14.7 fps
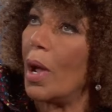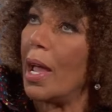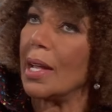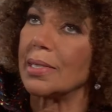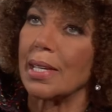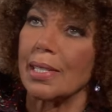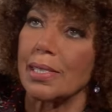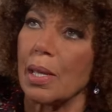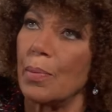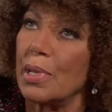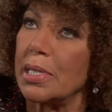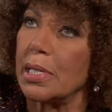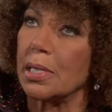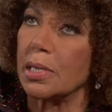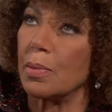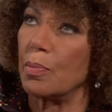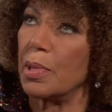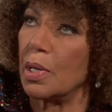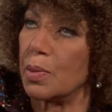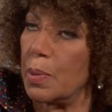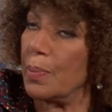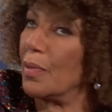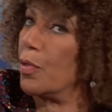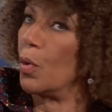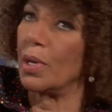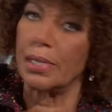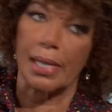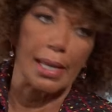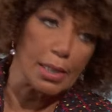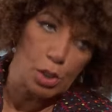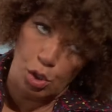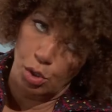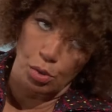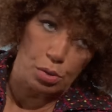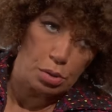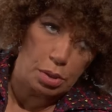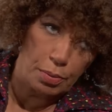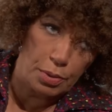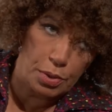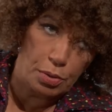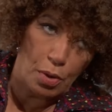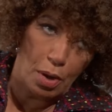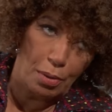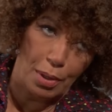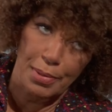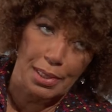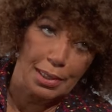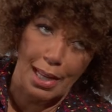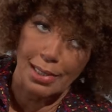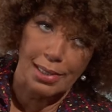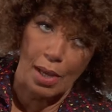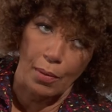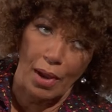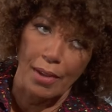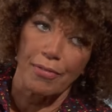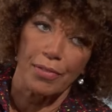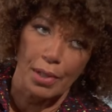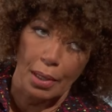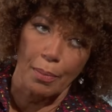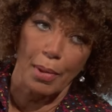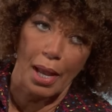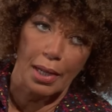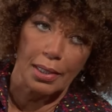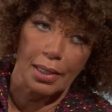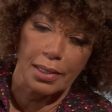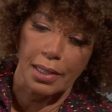Anti-Semitism, because people have always hated Jews. What's wrong? I mean, that's well, how I feel about it.